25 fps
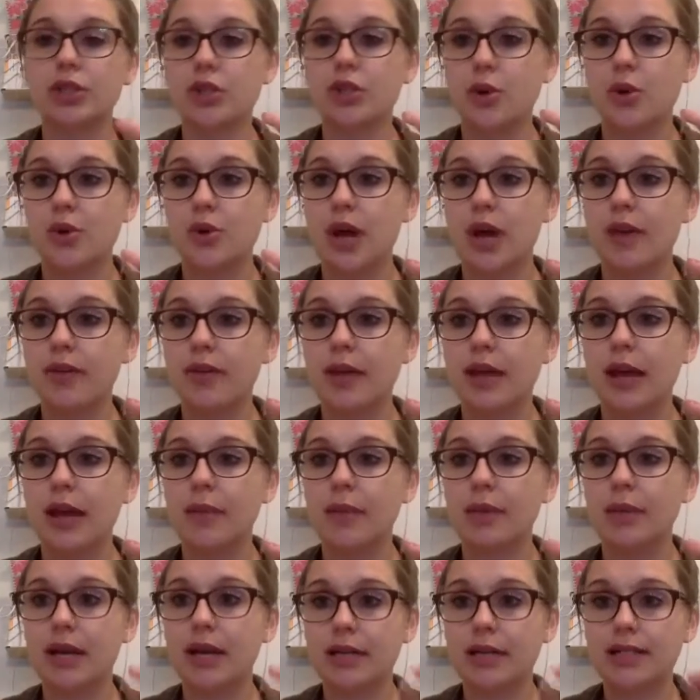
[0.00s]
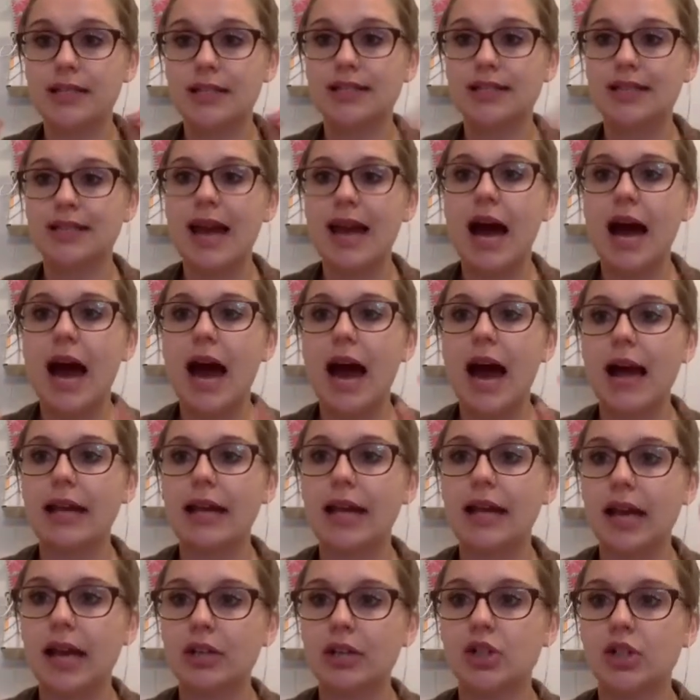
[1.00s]
no nothing, because it's not
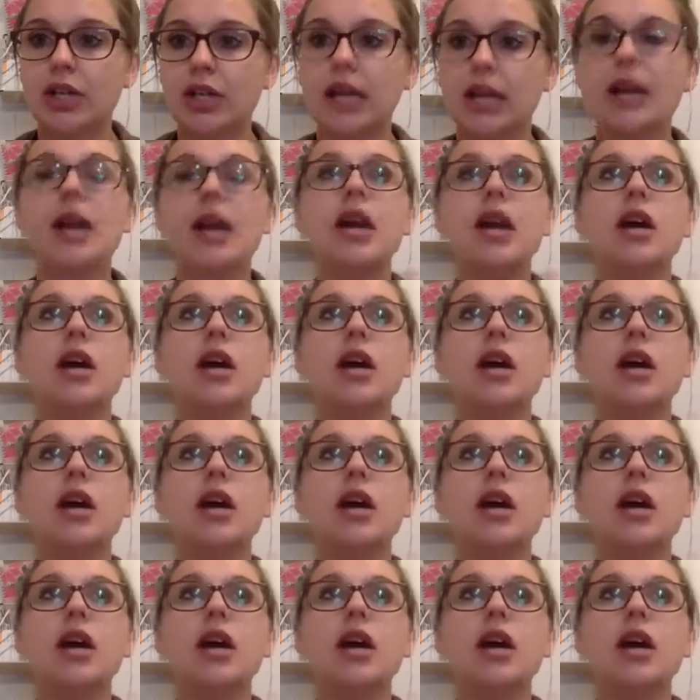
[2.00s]
eye-catching.